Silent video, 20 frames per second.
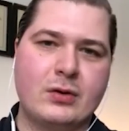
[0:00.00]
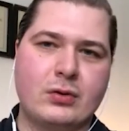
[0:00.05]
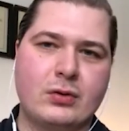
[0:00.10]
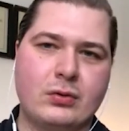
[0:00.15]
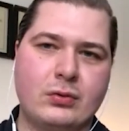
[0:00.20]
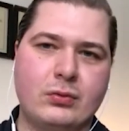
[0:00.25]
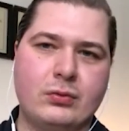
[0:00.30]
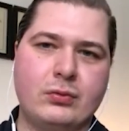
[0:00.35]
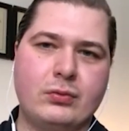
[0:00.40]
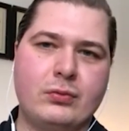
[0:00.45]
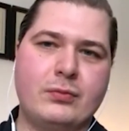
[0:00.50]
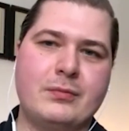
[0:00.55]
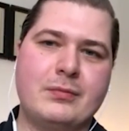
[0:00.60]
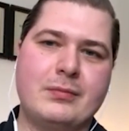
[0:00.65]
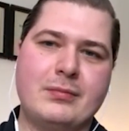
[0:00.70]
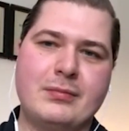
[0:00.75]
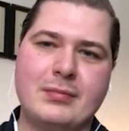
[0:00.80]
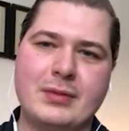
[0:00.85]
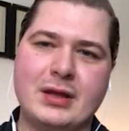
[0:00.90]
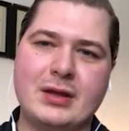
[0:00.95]
who
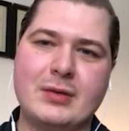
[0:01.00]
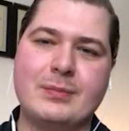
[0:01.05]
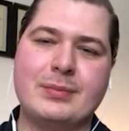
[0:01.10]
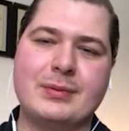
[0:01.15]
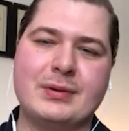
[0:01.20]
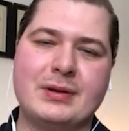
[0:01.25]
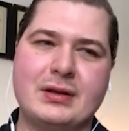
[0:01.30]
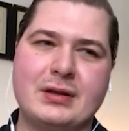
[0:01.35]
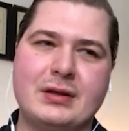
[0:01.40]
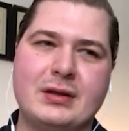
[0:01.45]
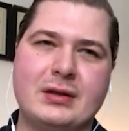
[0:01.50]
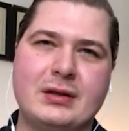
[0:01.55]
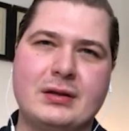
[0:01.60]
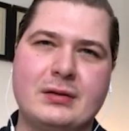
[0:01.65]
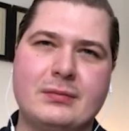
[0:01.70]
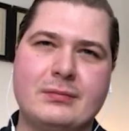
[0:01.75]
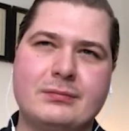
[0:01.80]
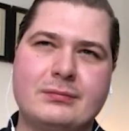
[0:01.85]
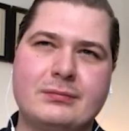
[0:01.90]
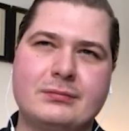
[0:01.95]
may be